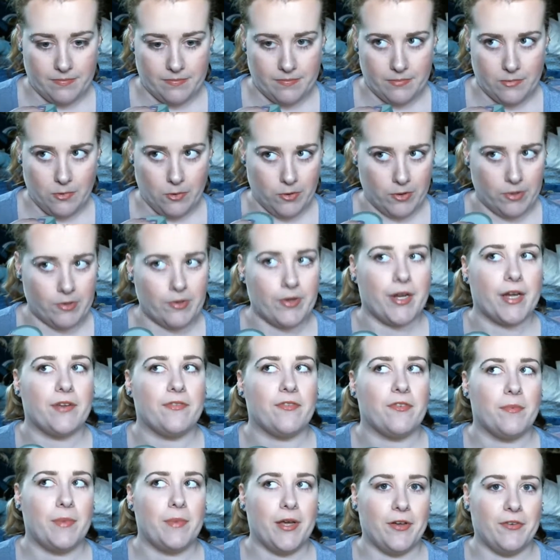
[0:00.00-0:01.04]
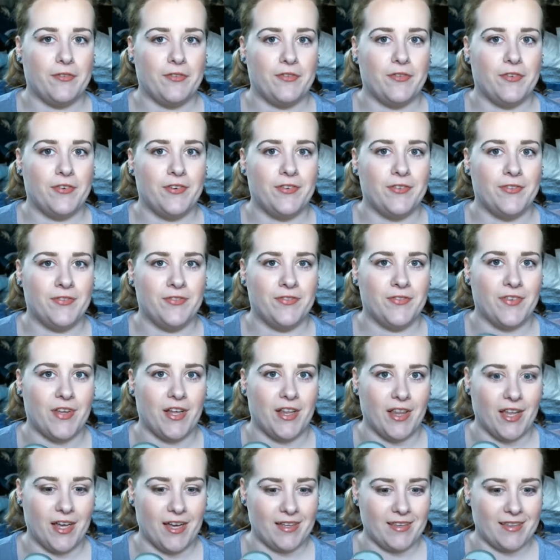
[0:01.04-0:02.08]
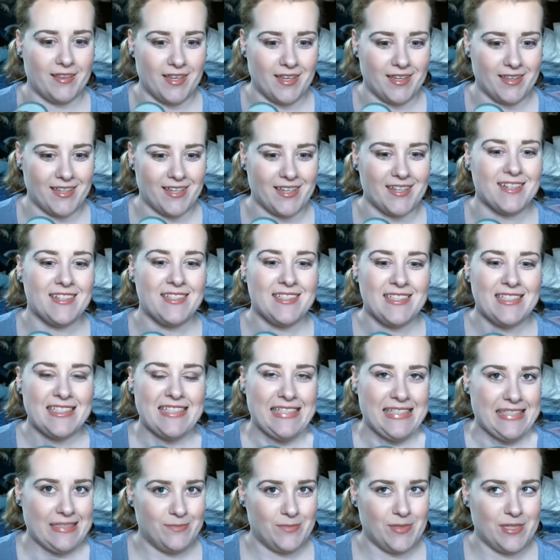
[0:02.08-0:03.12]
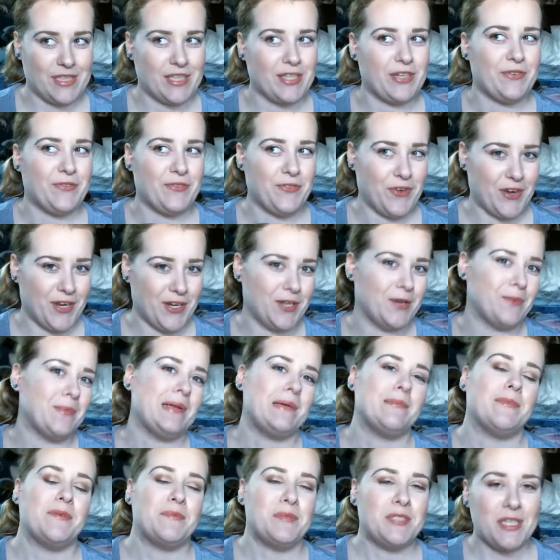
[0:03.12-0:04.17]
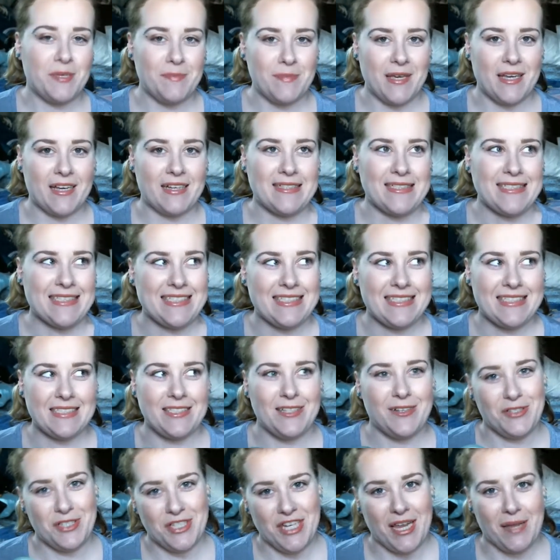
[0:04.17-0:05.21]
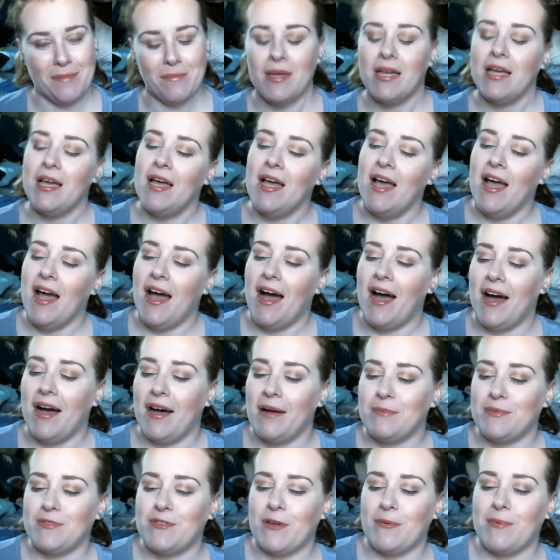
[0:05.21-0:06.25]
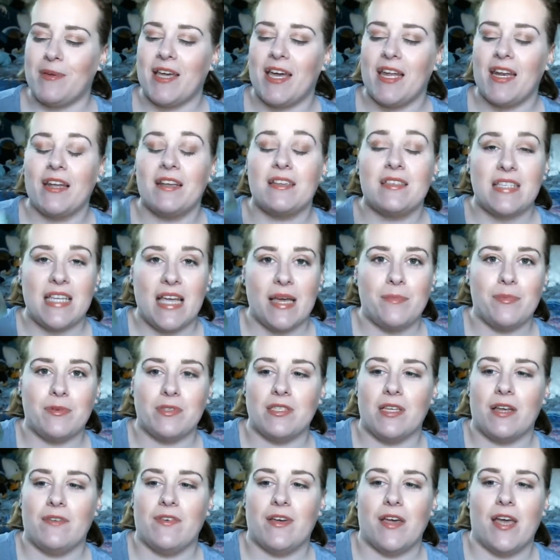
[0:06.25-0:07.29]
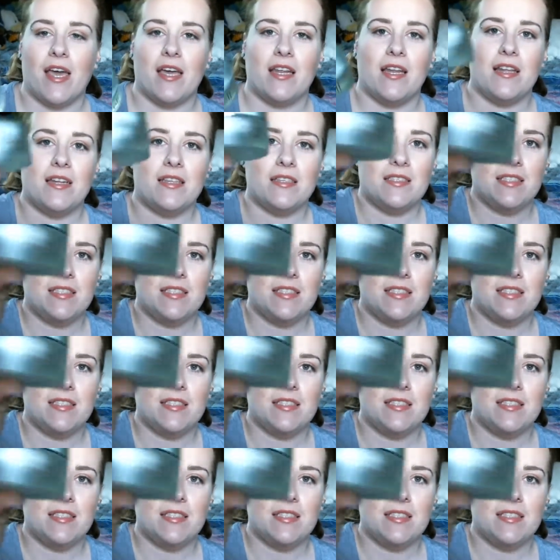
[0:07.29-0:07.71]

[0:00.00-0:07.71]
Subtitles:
ordering from E.L.F. a lot lately with their free no minimum shipping. No shame. So I've been getting samples of it, and it is